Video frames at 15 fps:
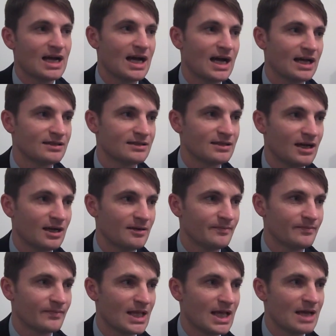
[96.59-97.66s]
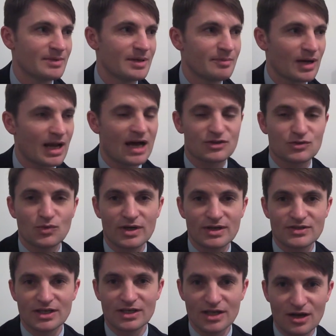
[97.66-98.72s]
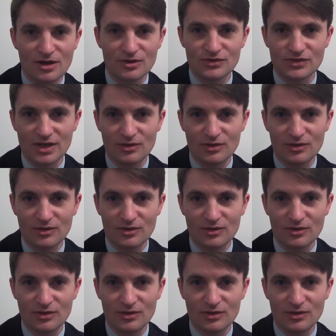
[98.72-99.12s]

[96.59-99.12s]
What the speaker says: And people ask, what is a nose?